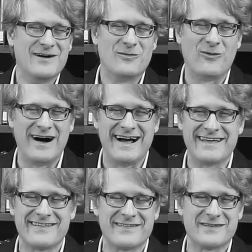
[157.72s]

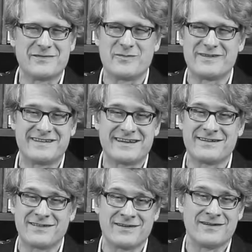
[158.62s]
why this
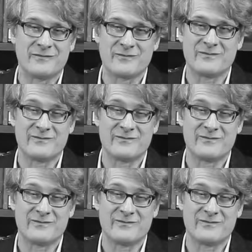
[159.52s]
particular